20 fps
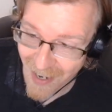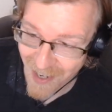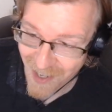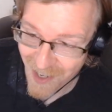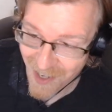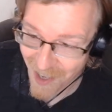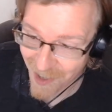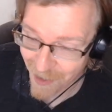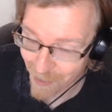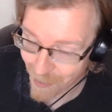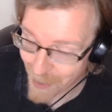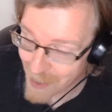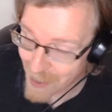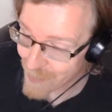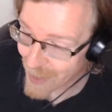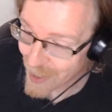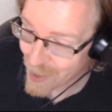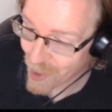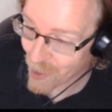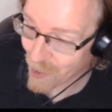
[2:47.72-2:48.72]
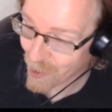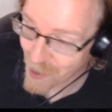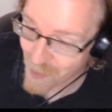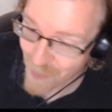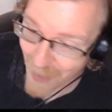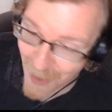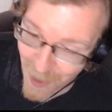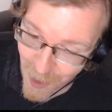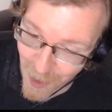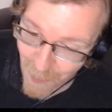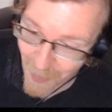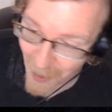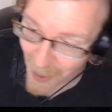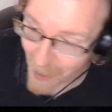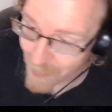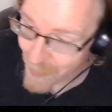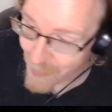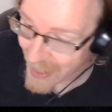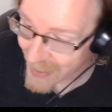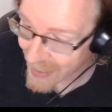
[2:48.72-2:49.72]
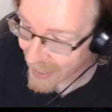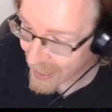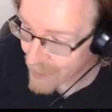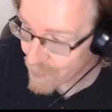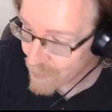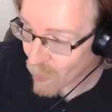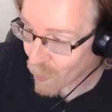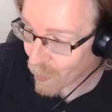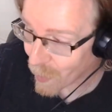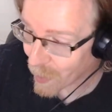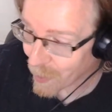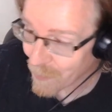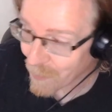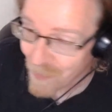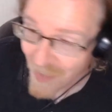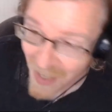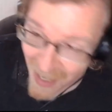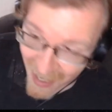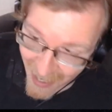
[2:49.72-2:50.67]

as a three-dimensional spaceship combat game, or,